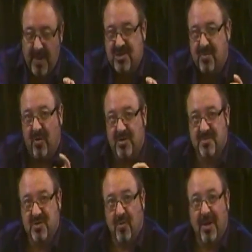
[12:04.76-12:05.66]
And that's your
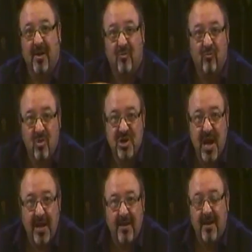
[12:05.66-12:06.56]
bottom jaw. We're now going to
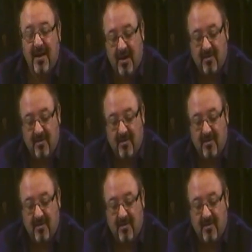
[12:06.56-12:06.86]
rush ahead